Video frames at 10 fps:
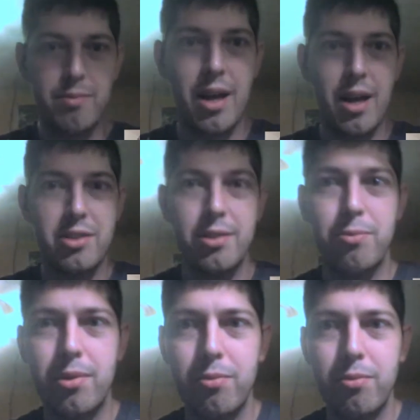actually,
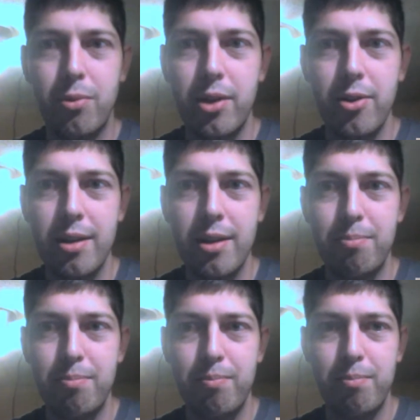can we go ahead and
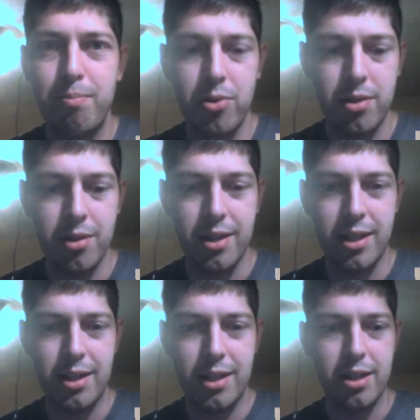post the link
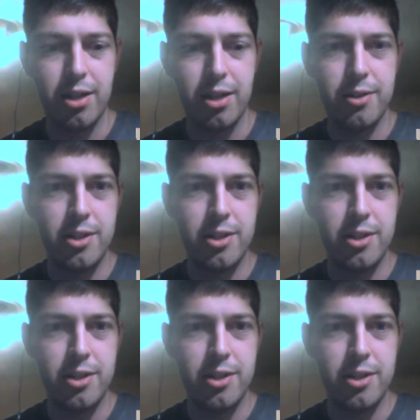in the IRC